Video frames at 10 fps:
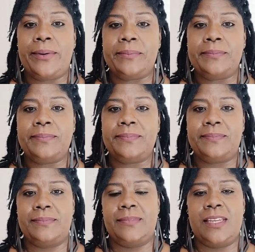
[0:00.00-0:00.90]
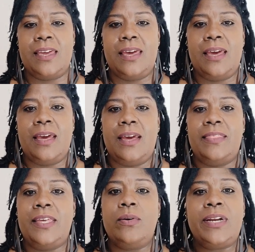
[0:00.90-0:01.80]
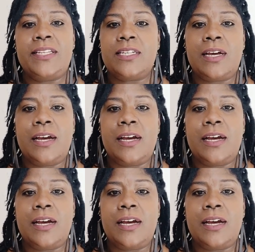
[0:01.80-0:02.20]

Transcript: home. They wanted to